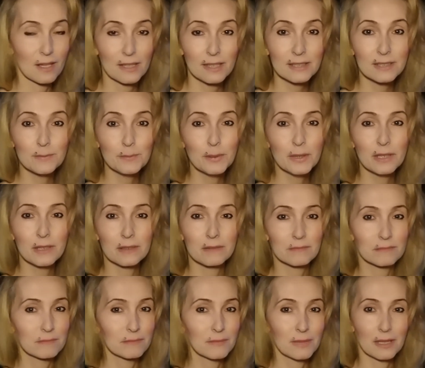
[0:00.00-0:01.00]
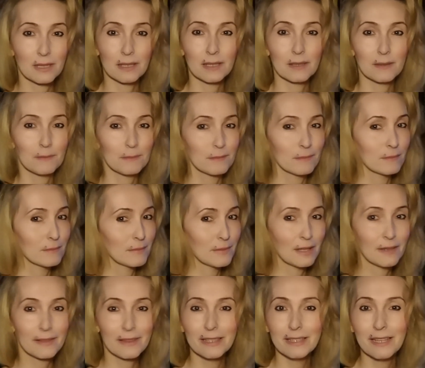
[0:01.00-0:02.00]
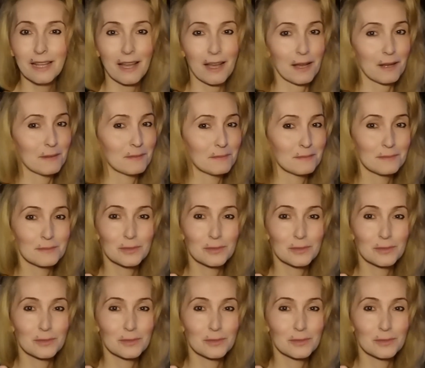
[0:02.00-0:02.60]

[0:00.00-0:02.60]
Disappeared in thin air,